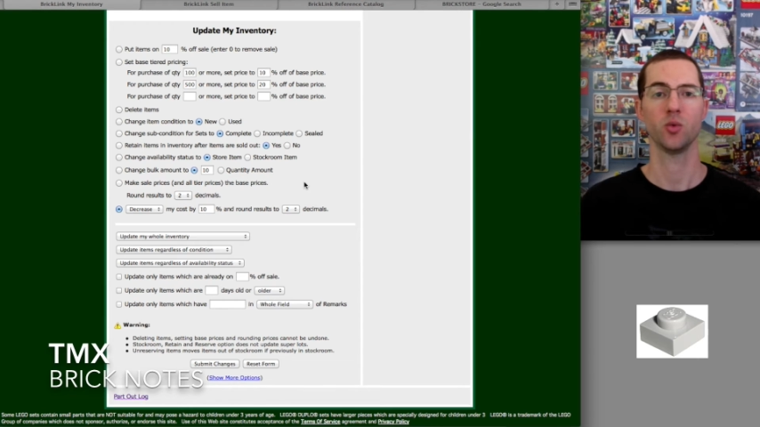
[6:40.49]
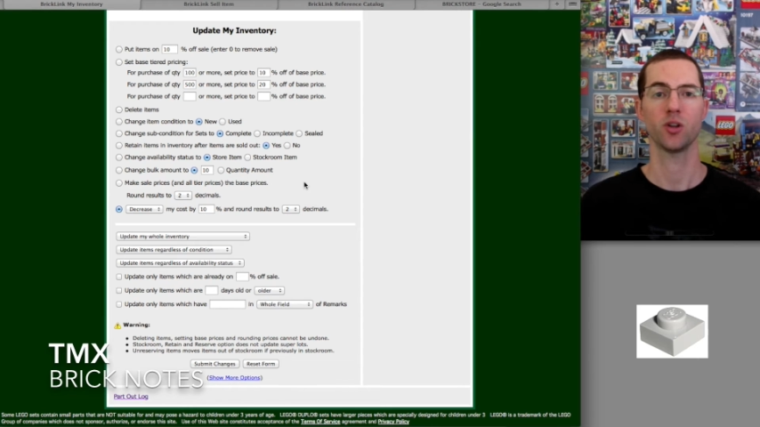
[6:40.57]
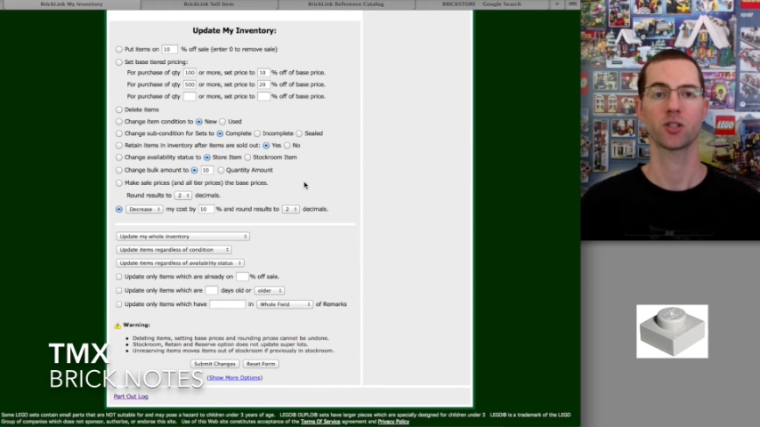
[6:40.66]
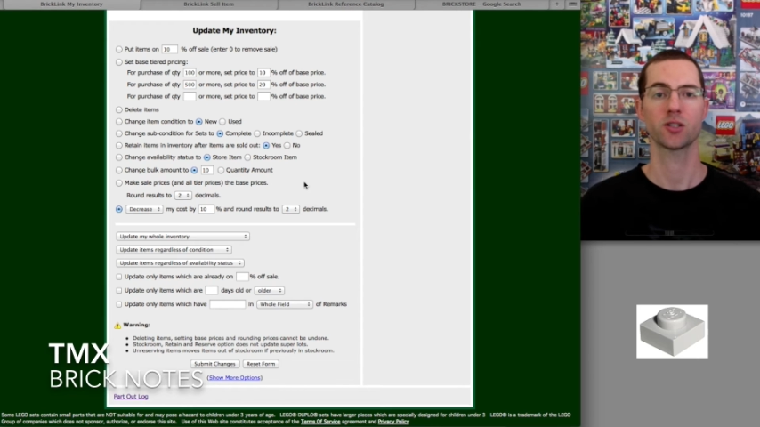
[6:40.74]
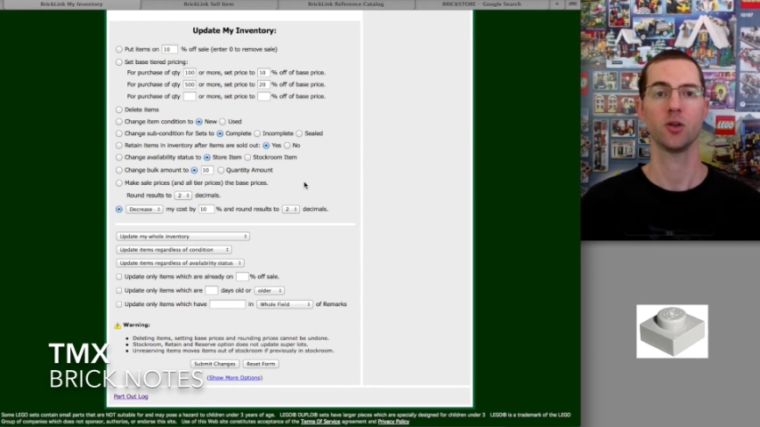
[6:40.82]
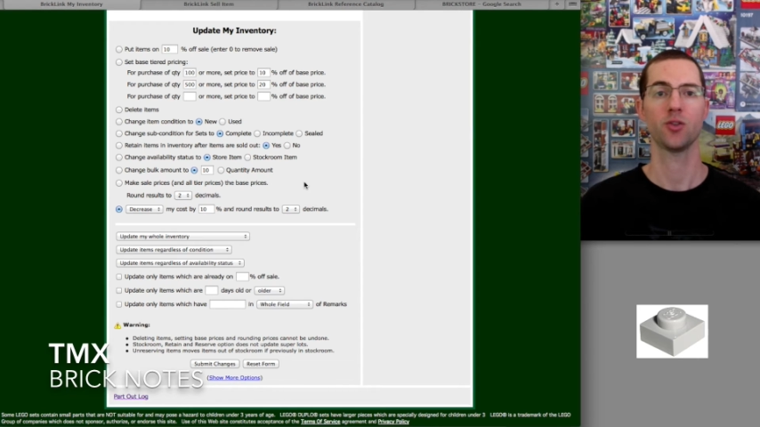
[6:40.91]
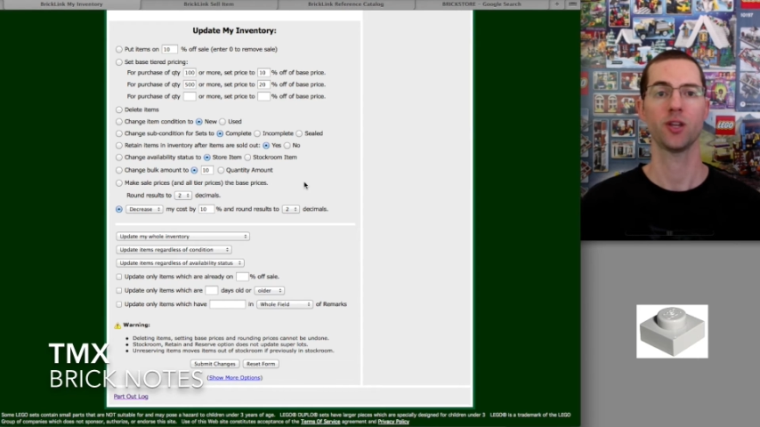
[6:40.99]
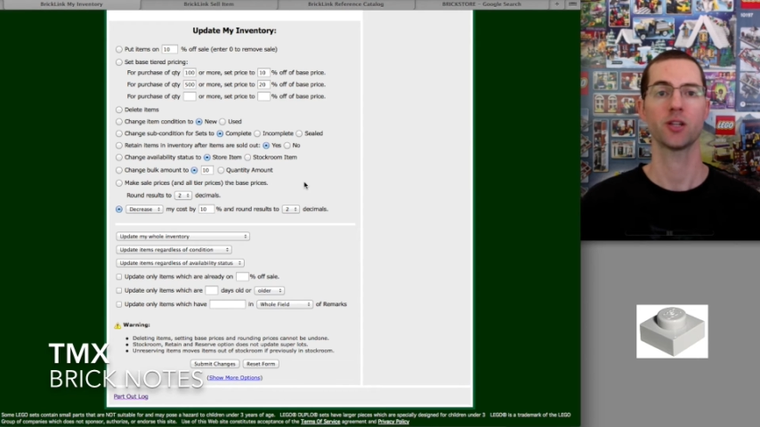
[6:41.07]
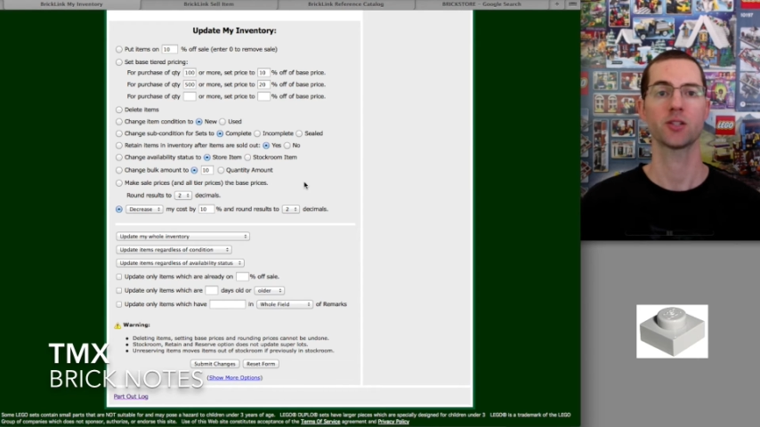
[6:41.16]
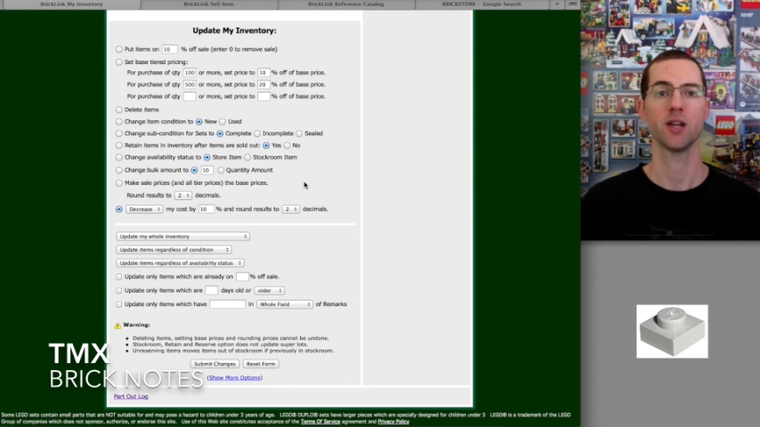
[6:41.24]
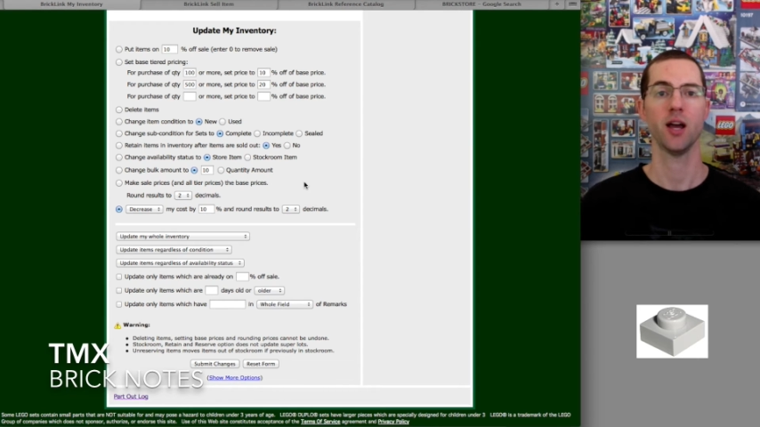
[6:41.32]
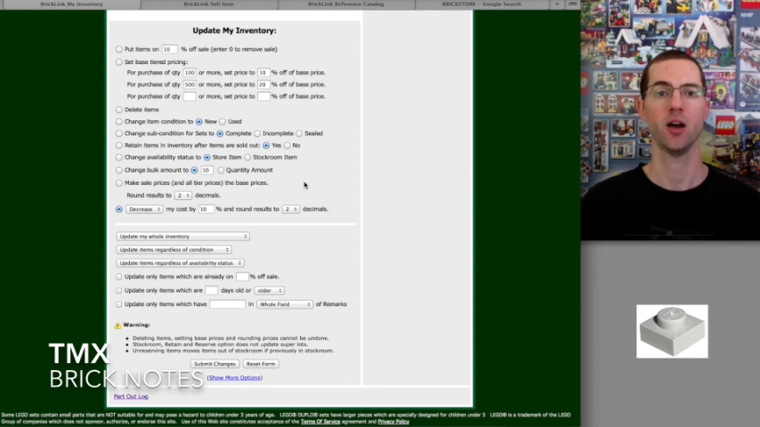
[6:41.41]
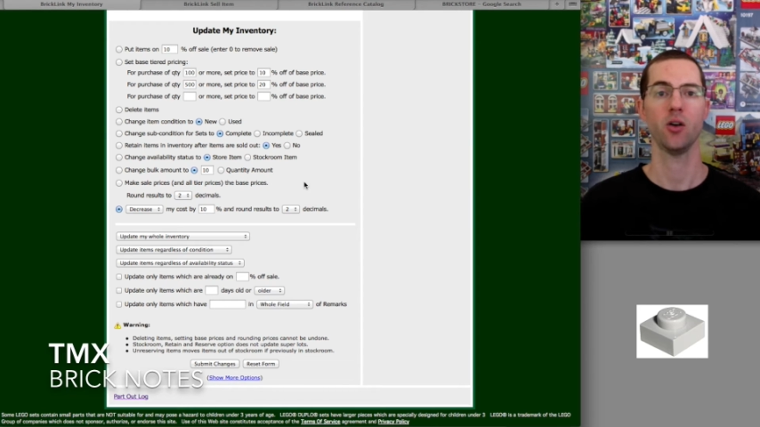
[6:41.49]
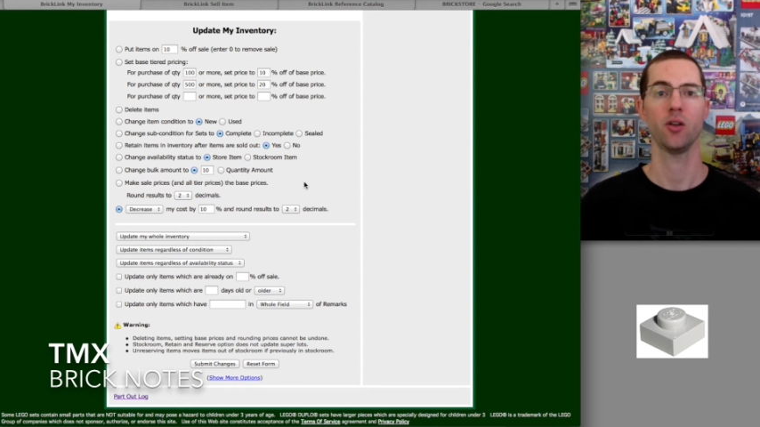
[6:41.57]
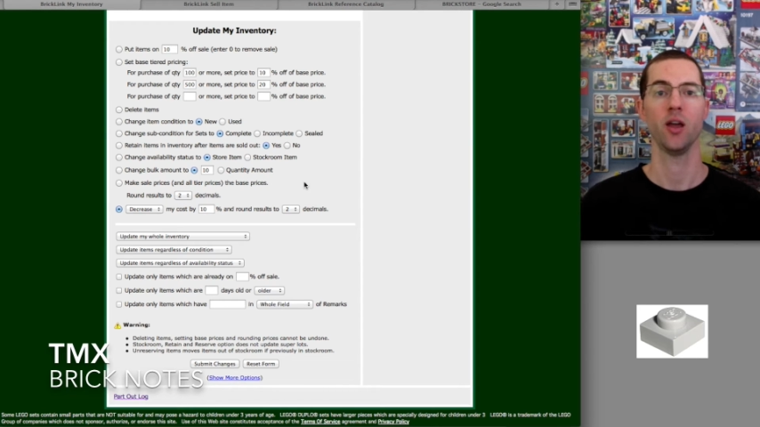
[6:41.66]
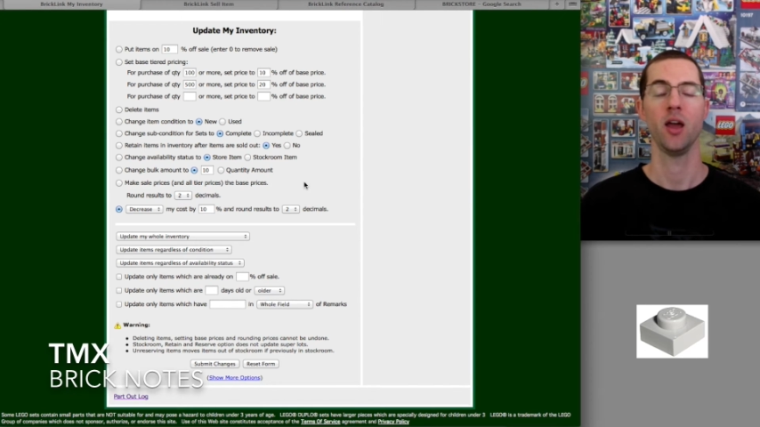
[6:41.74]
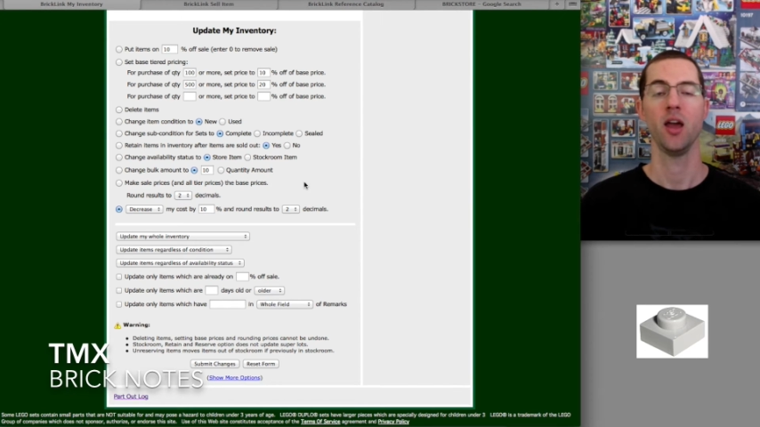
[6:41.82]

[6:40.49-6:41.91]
want to slow things down